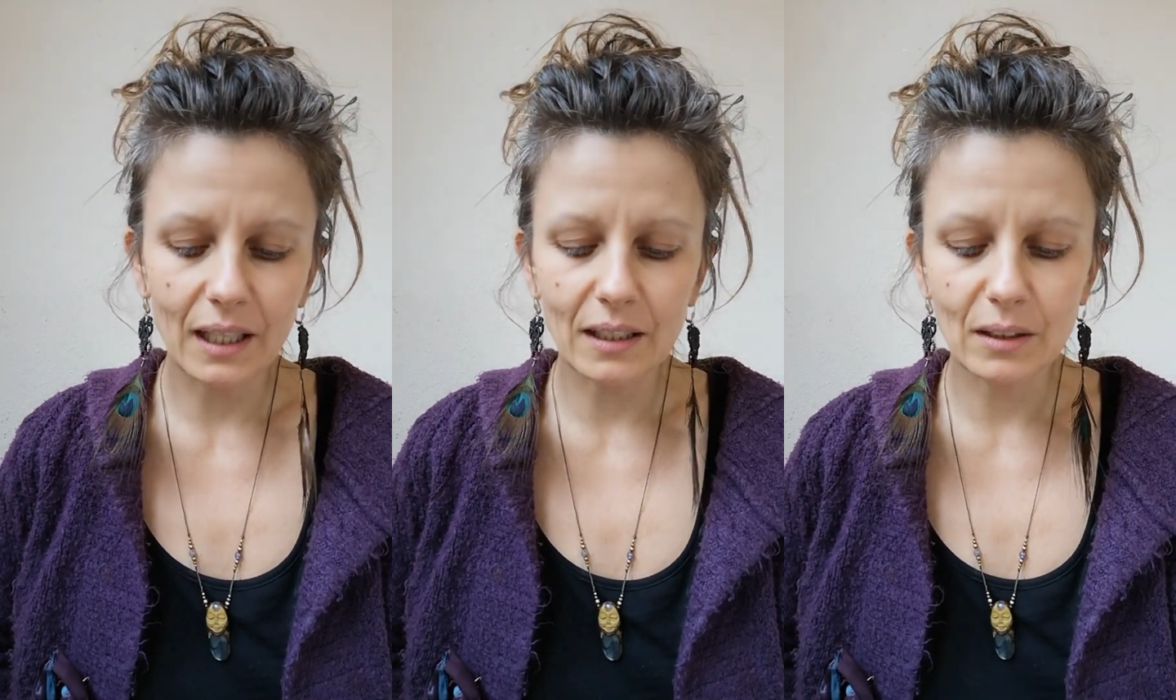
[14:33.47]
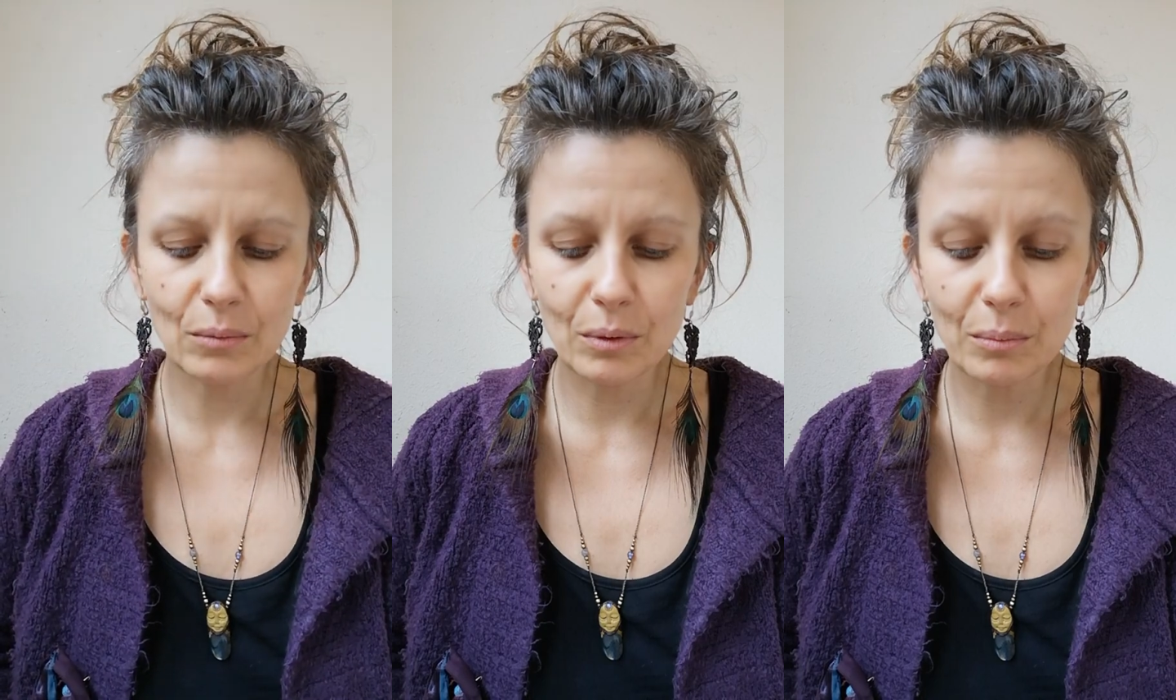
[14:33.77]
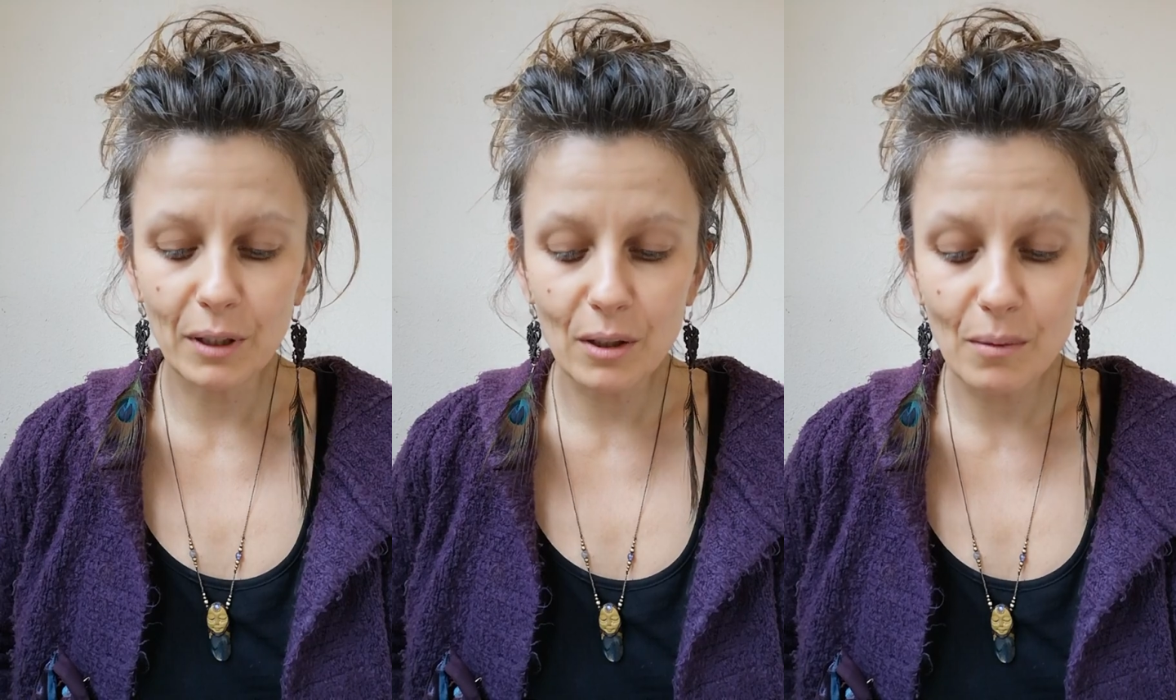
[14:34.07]
and it will
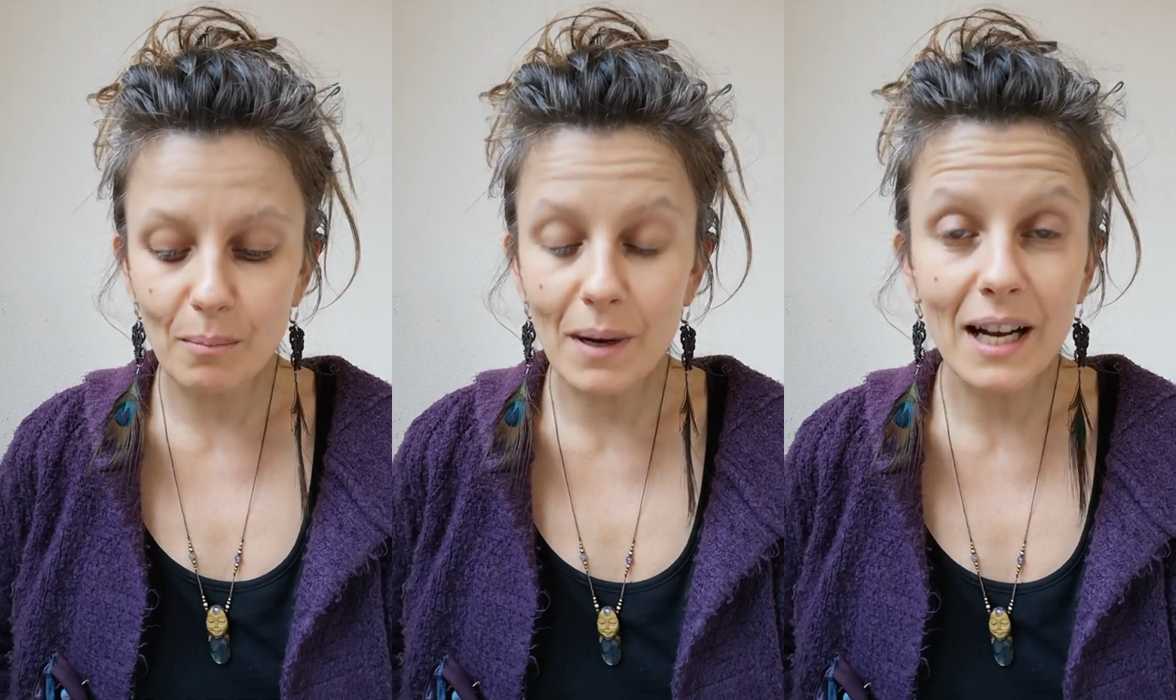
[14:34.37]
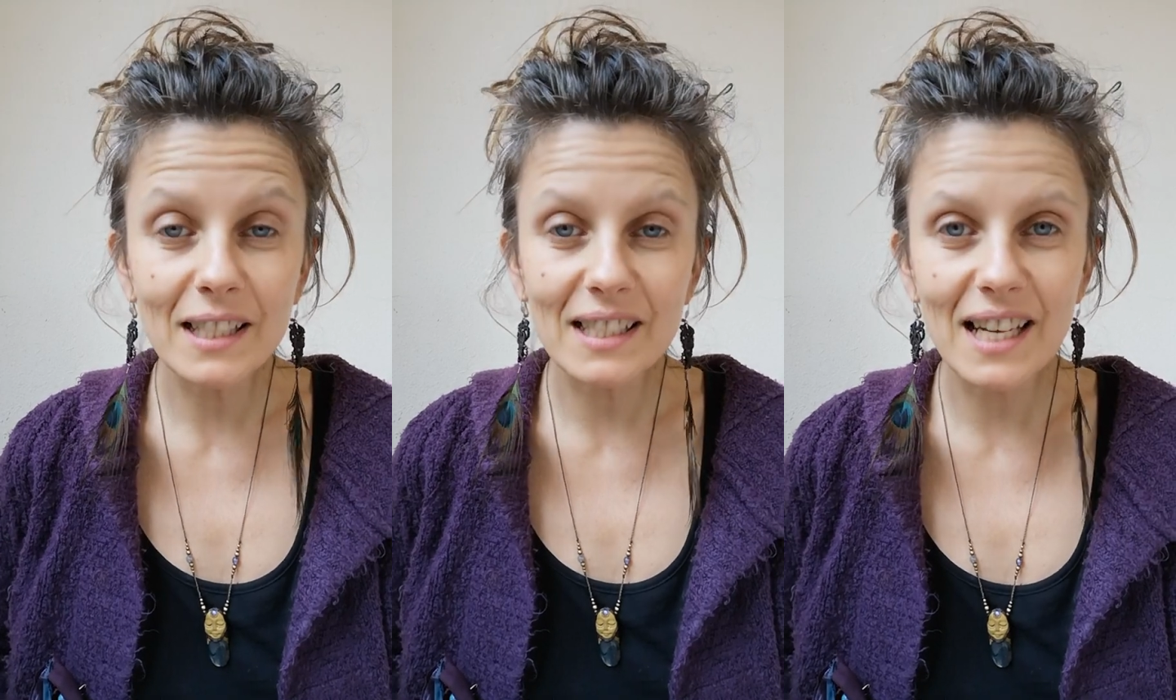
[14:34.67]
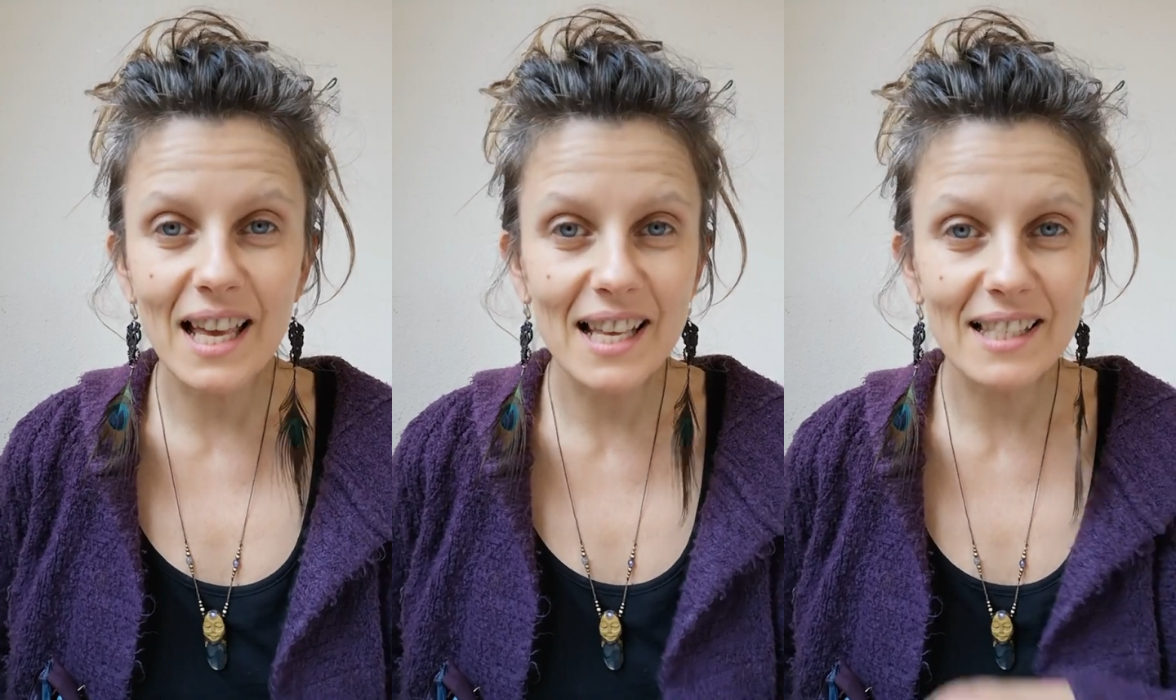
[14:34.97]
become much
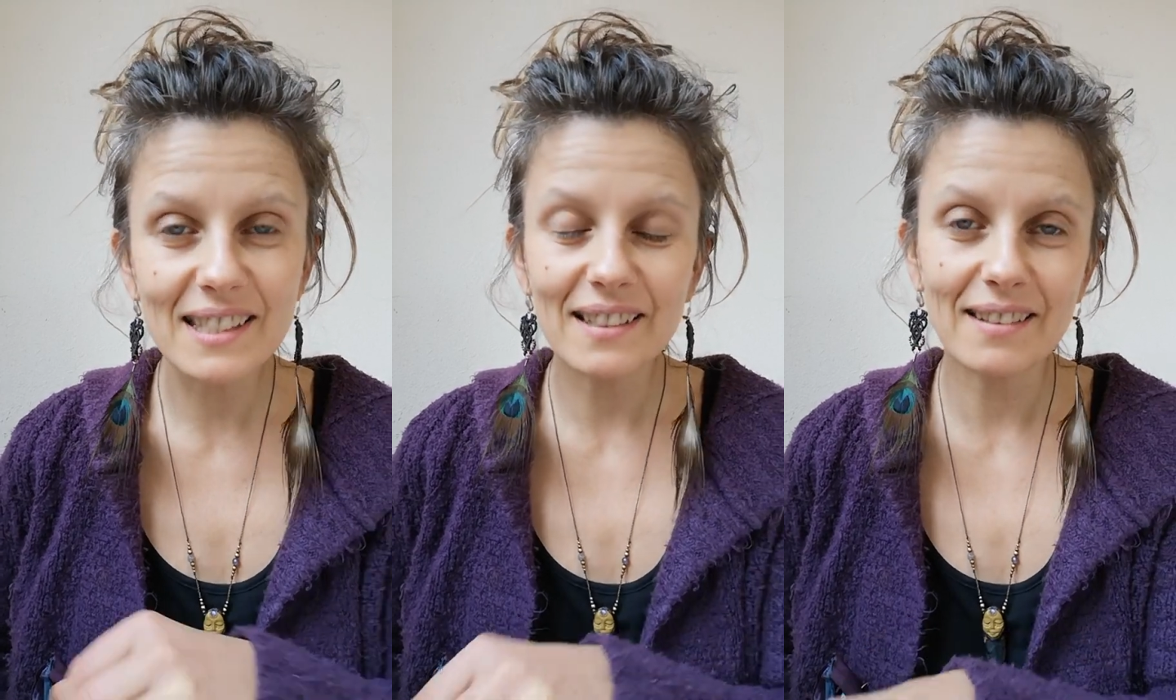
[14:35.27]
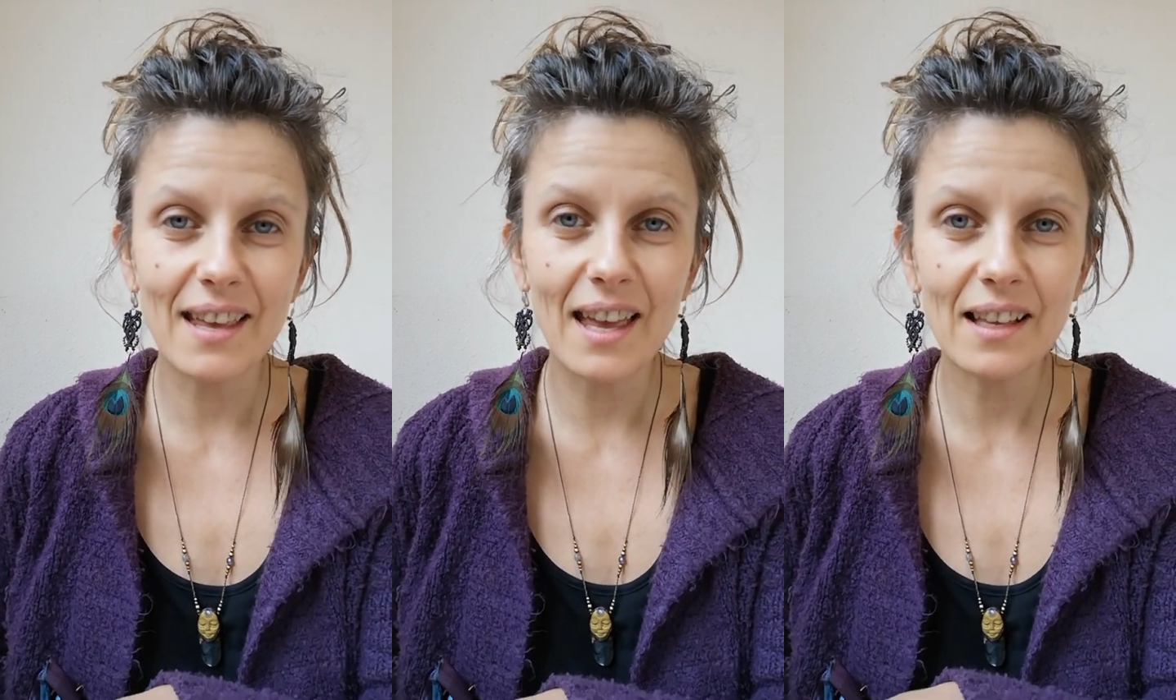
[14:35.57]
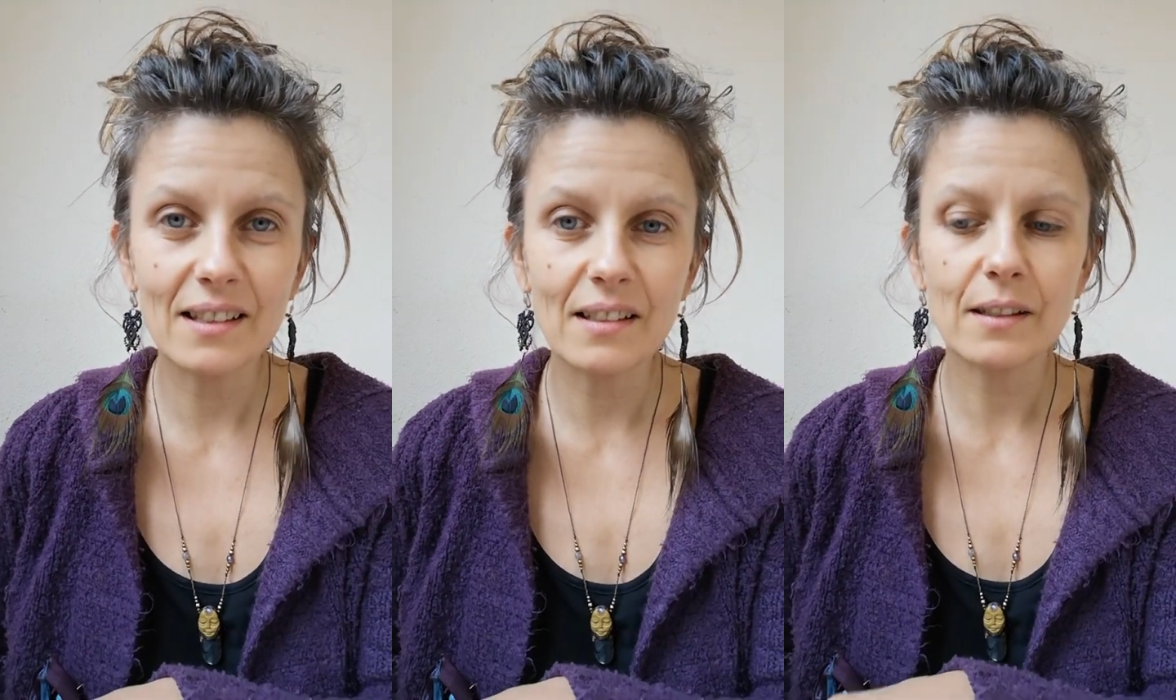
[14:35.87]
less
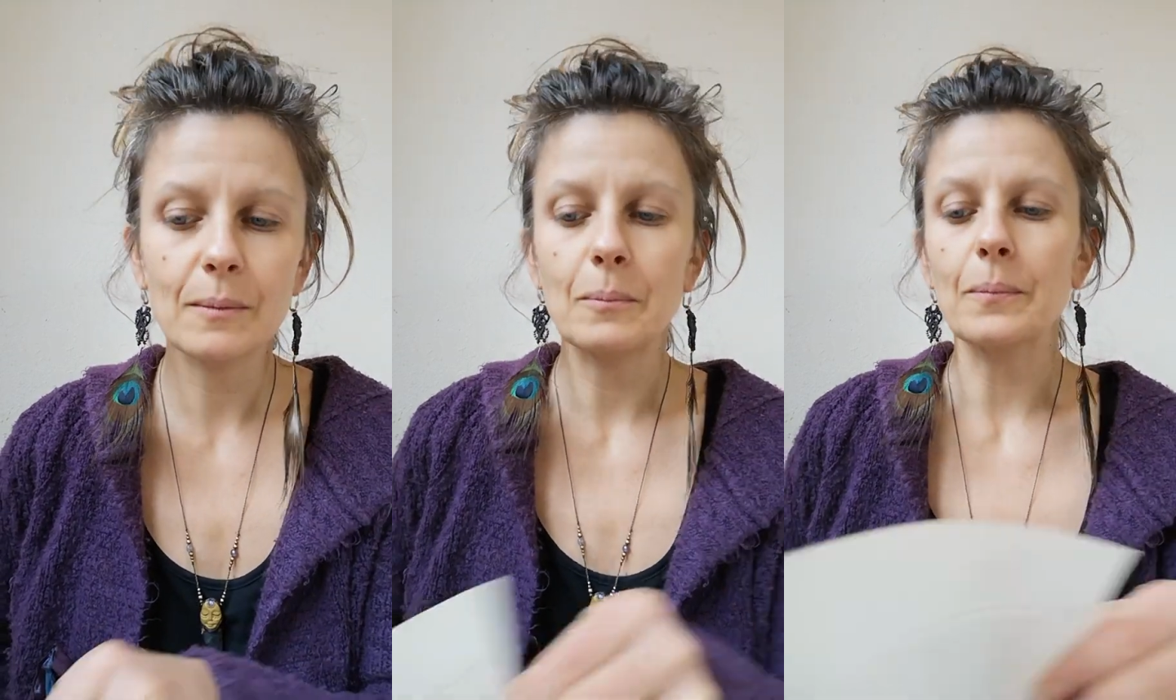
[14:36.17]
dense.